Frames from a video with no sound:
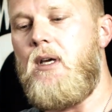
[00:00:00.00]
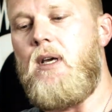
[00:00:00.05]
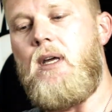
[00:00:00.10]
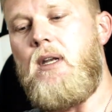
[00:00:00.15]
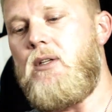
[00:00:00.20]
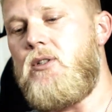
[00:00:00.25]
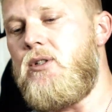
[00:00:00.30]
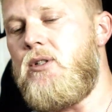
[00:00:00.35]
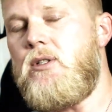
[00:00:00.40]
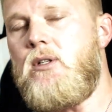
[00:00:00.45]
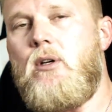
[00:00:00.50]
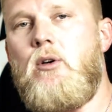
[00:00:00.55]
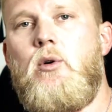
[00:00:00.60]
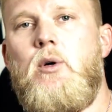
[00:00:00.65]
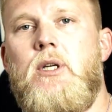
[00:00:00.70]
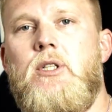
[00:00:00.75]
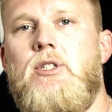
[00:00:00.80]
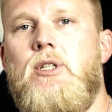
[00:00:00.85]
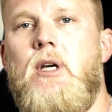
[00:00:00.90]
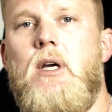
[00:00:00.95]
And it's just a
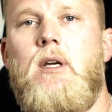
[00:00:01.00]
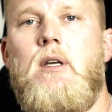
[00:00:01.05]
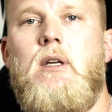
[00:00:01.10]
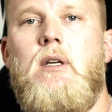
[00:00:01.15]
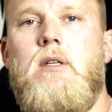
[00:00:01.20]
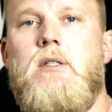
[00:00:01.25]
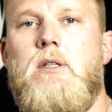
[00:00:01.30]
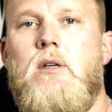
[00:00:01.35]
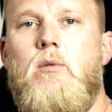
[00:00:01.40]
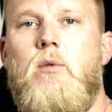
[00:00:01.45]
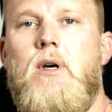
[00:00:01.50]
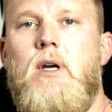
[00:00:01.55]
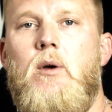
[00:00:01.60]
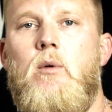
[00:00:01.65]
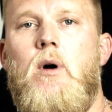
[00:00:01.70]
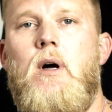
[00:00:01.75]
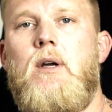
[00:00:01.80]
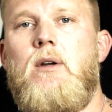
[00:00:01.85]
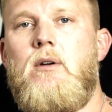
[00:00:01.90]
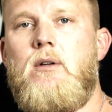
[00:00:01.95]
quick check, easy way
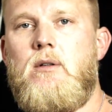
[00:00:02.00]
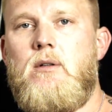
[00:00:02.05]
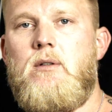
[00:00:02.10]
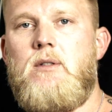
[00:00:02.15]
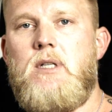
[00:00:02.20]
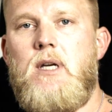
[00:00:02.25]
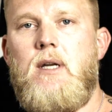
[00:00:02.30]
while you're